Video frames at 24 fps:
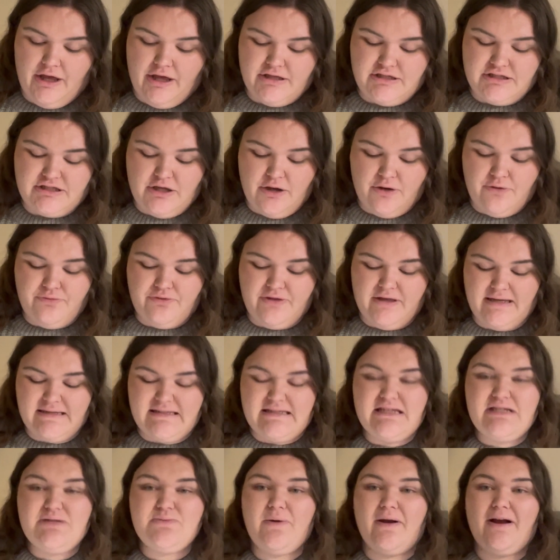So this
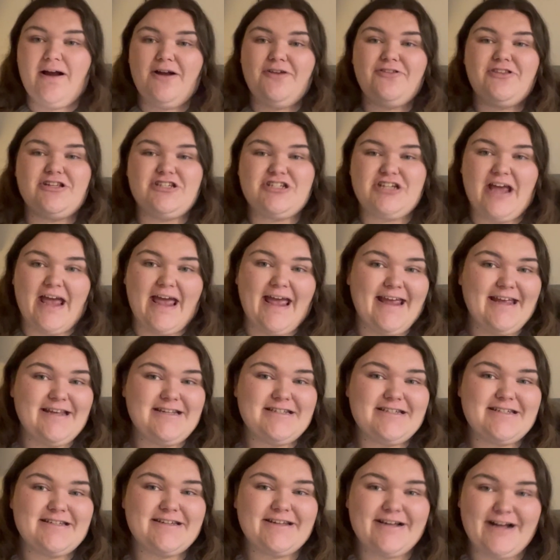is where the
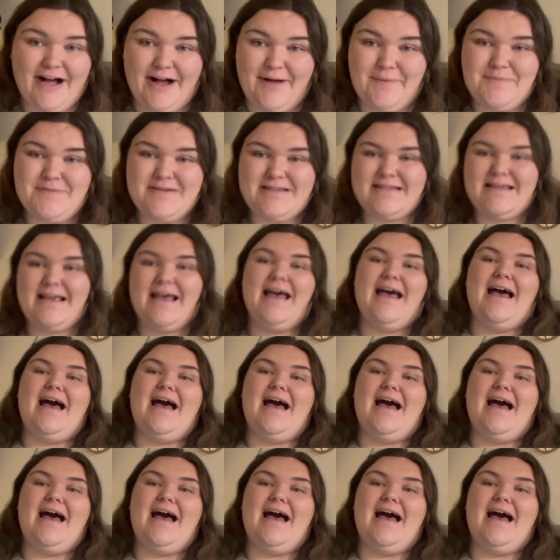change comes.